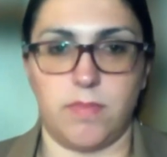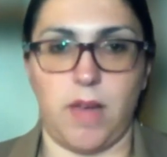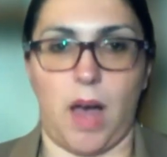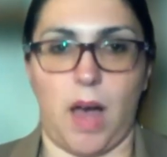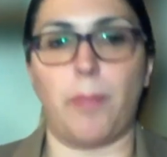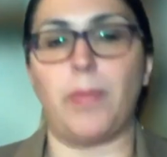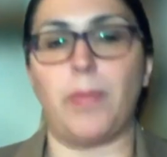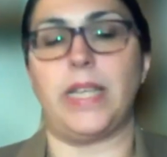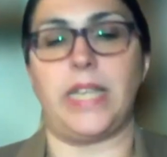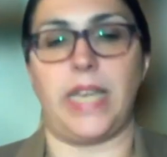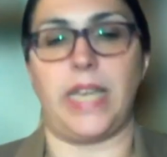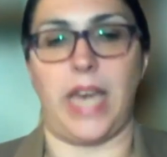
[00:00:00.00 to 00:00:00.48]

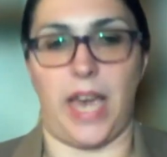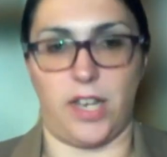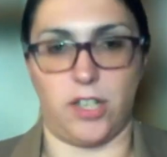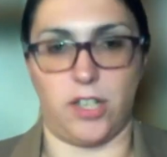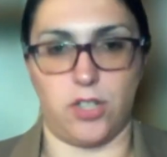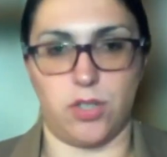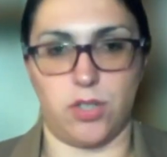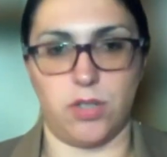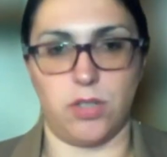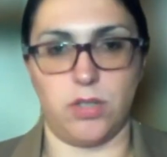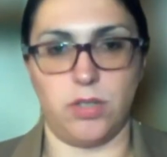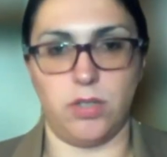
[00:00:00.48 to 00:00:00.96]

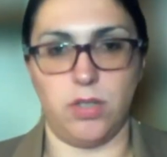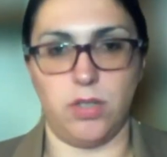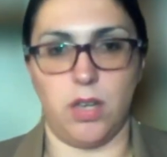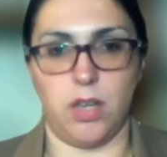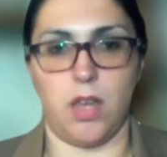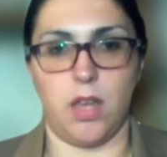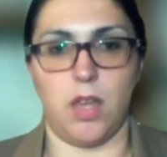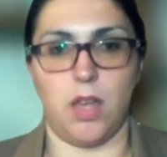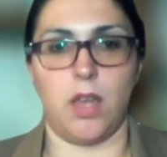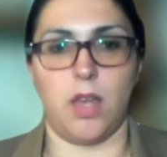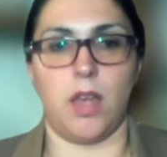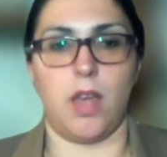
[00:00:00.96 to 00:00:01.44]
application
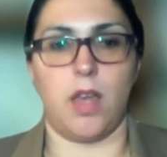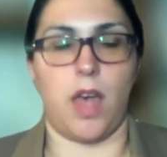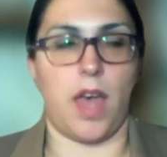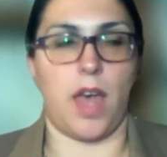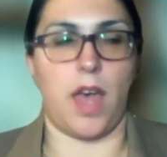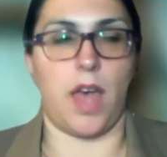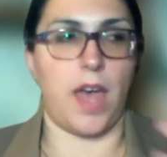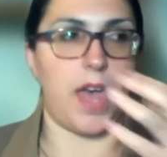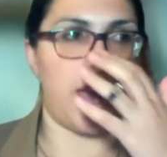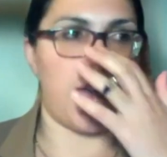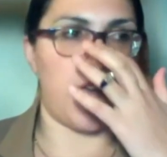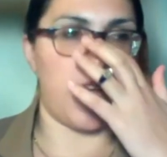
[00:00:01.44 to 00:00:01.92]

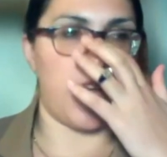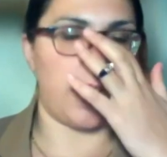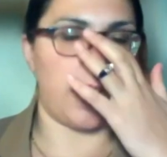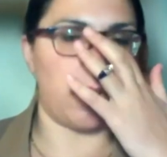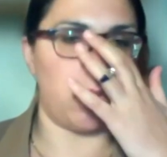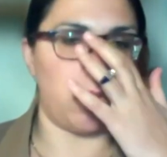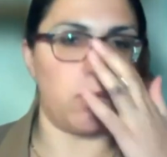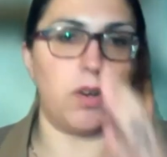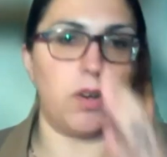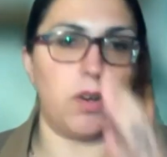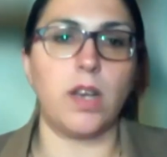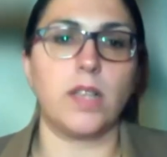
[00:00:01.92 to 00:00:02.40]
uh,
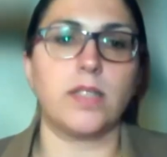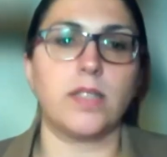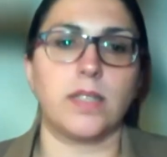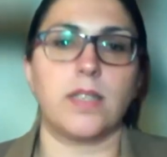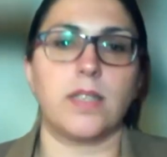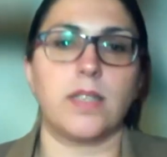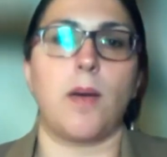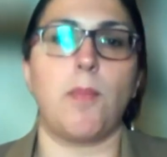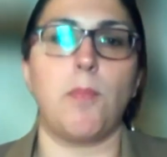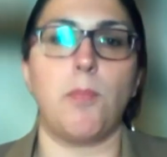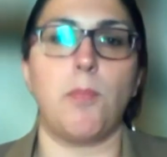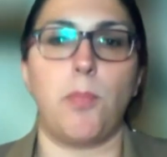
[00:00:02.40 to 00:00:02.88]
Google at
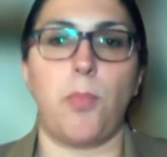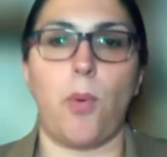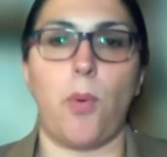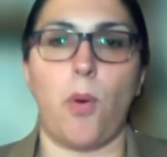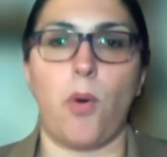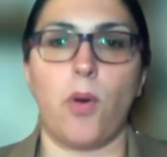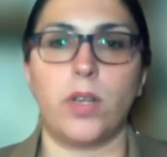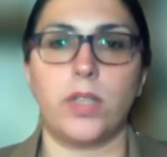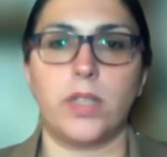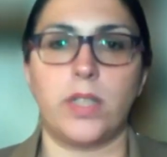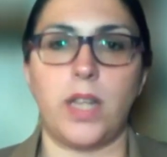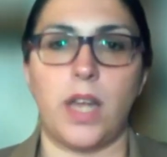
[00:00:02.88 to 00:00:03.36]
some
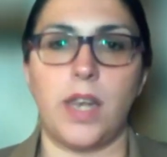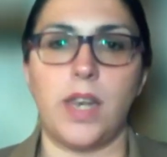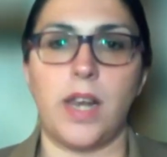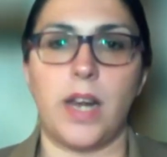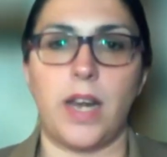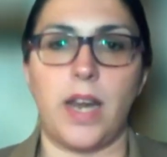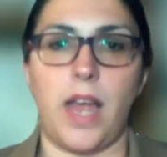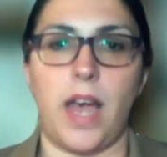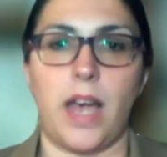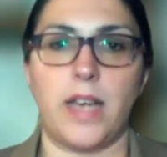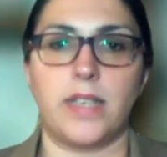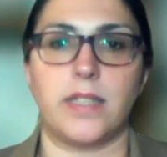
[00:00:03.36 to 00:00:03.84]
point
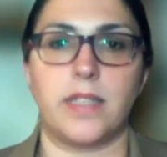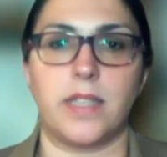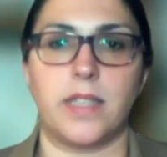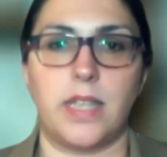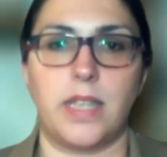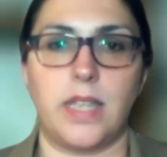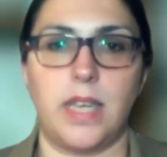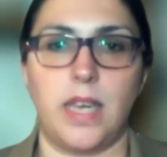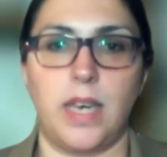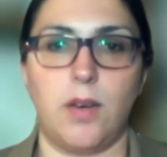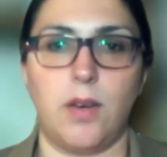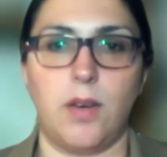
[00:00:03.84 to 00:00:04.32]
analyzed the
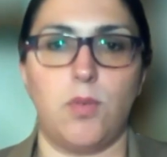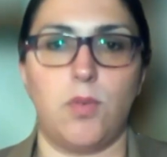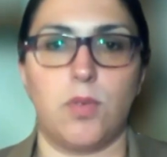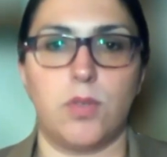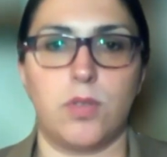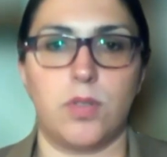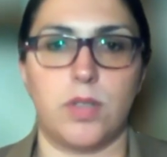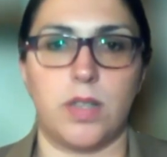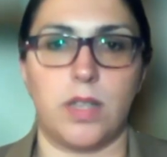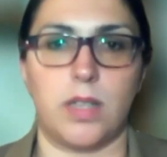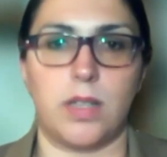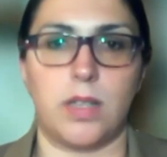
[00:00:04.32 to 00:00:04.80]

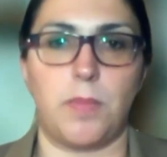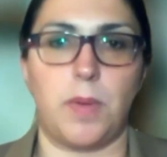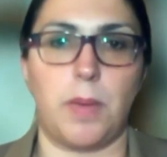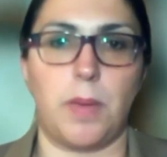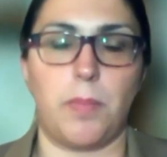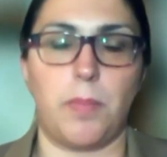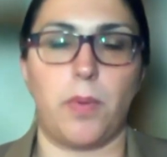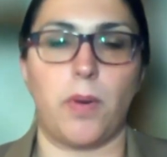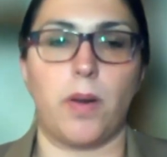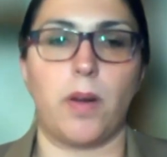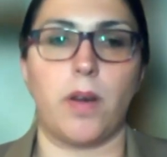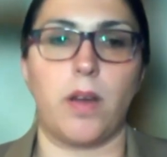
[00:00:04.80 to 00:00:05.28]
keywords that
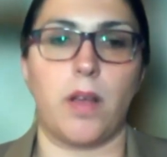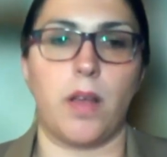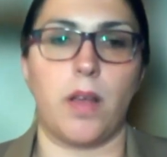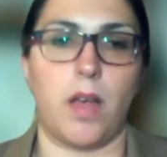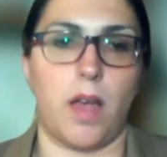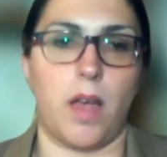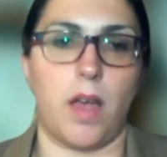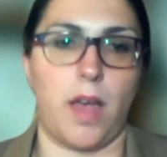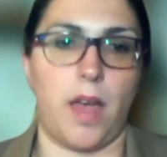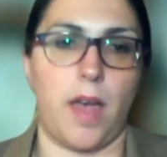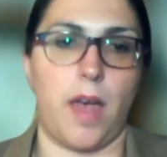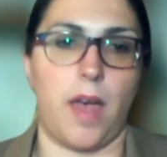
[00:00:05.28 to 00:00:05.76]
people
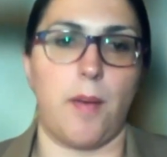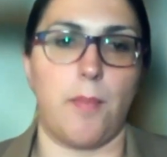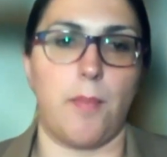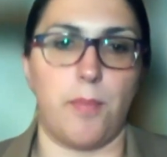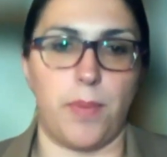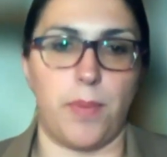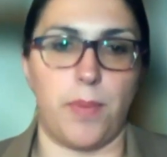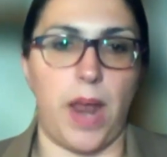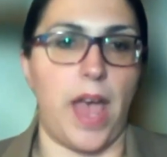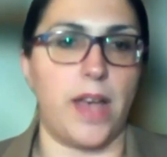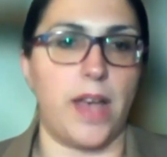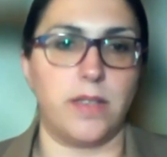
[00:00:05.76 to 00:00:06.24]
uh,
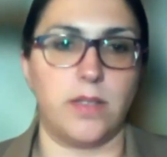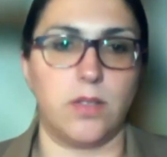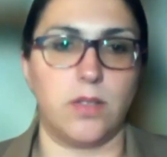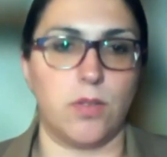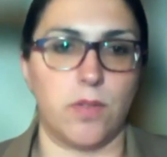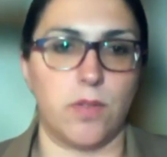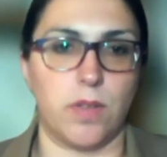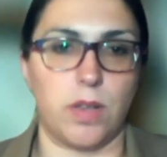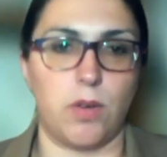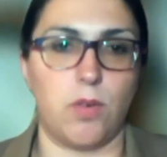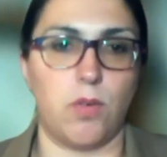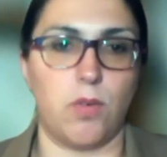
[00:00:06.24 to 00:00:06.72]
press
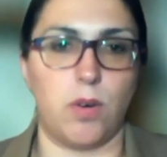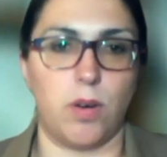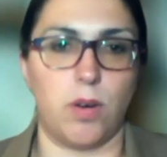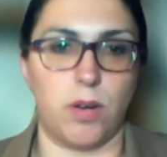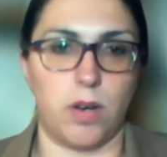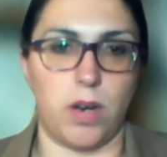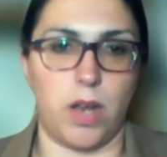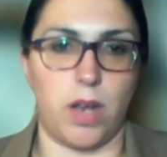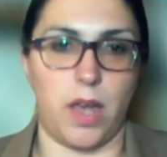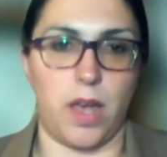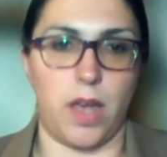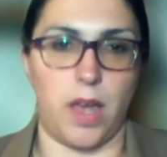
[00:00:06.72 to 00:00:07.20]
on the
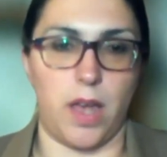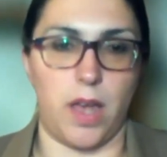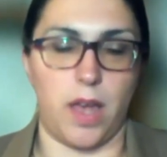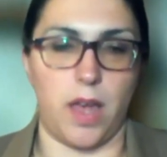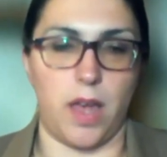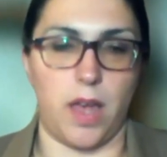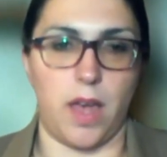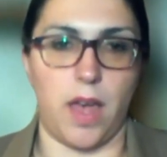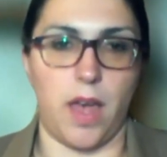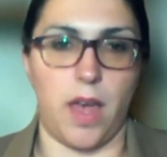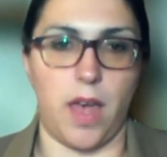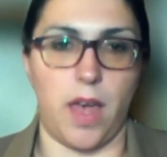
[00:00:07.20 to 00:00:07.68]
Google
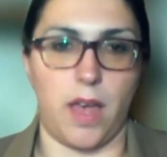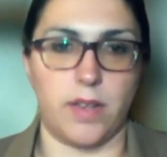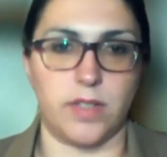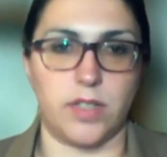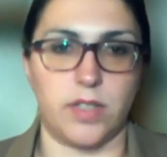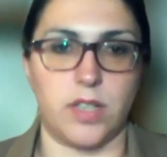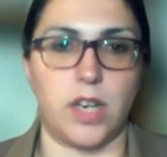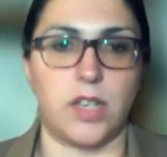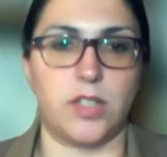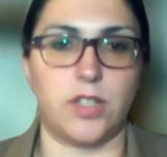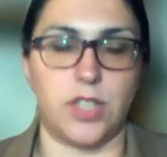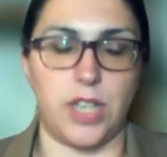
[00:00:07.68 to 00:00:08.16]
uh,
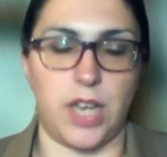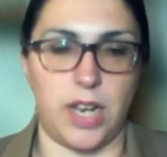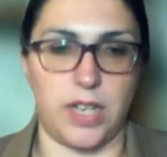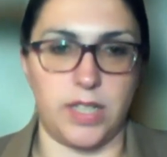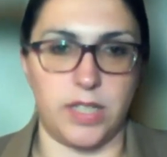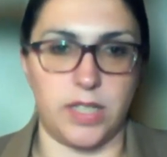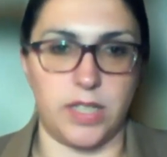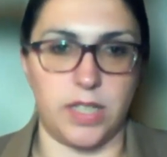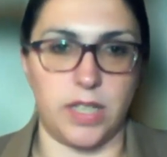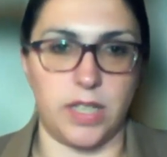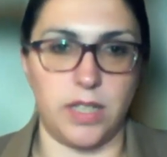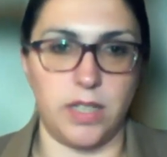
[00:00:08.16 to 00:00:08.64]
search
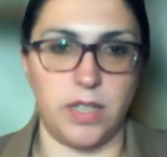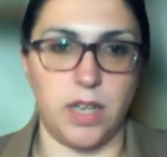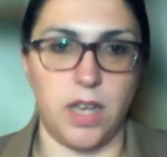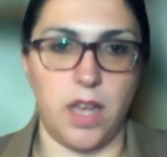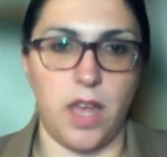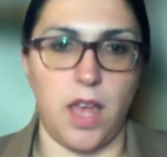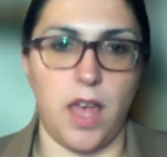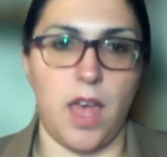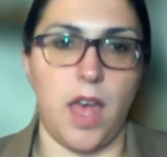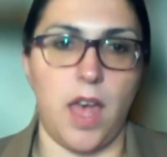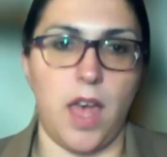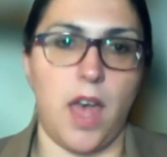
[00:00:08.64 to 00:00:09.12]
engine
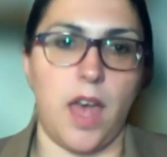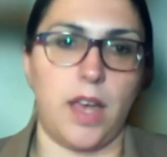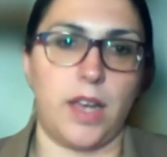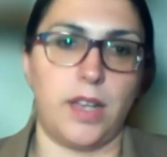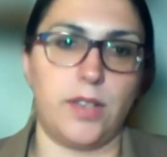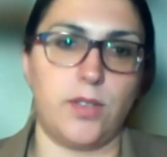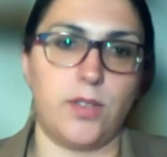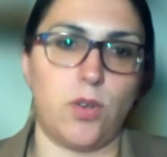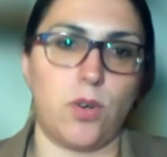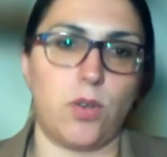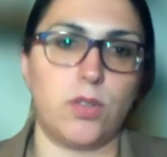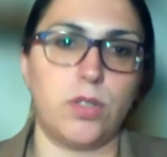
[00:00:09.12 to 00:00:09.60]

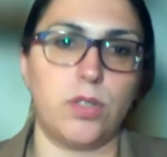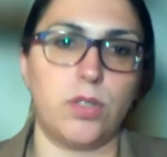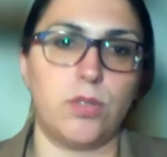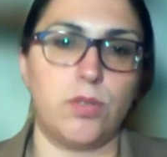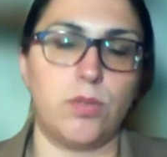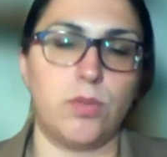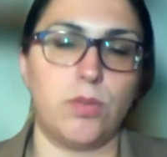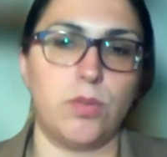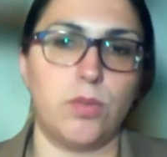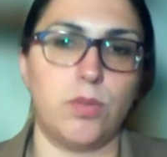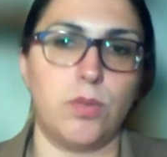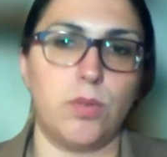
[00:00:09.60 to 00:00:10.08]
in order
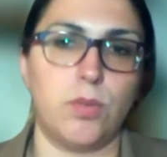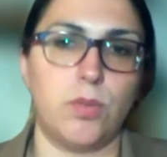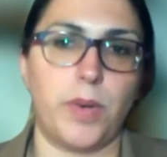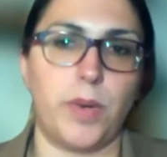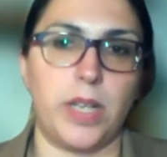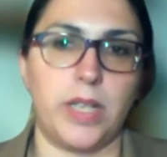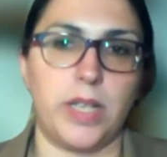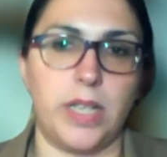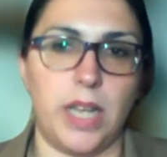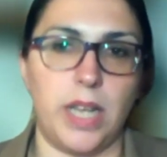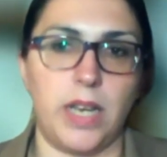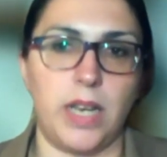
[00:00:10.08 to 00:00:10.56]
to
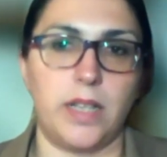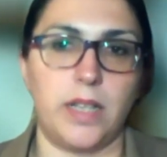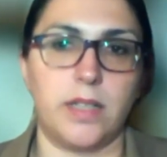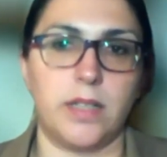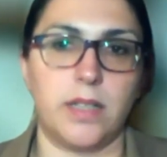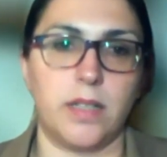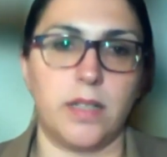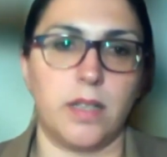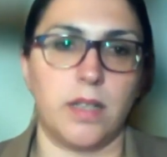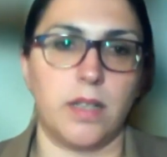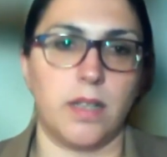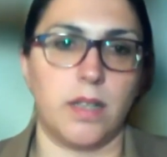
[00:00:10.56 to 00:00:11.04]
predict
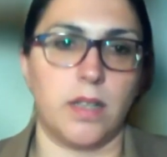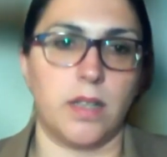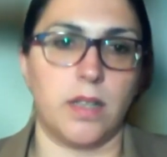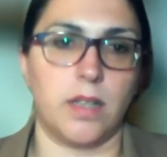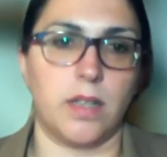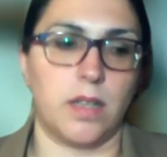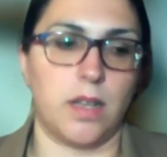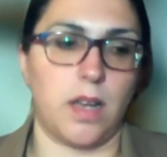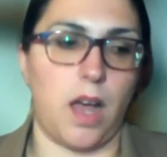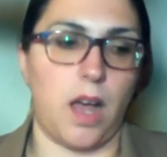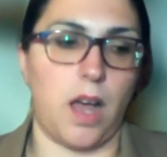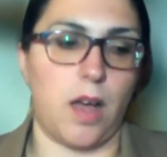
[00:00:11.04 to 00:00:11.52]

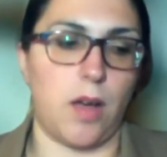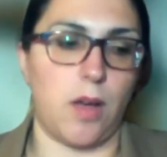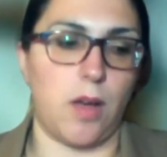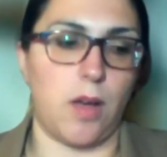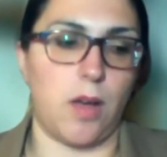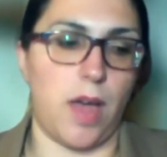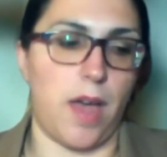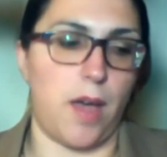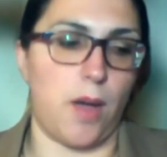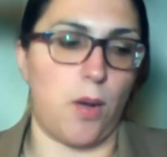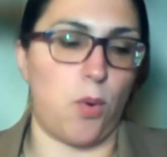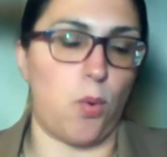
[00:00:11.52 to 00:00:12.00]

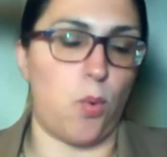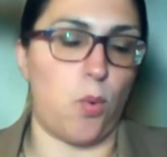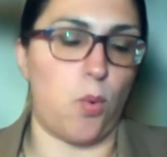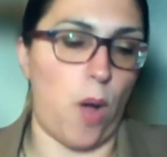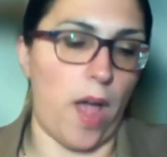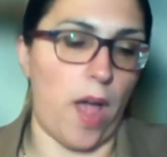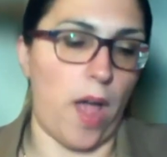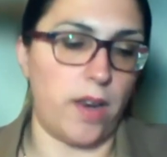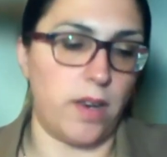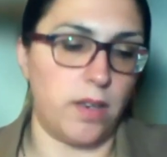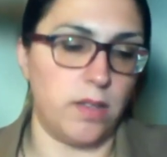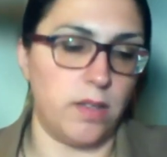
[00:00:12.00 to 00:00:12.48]

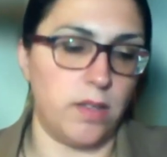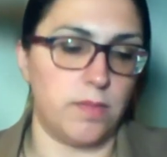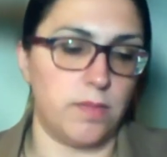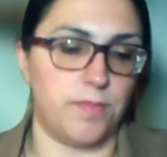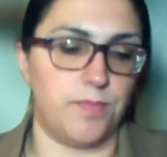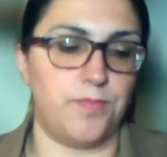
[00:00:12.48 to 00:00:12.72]
when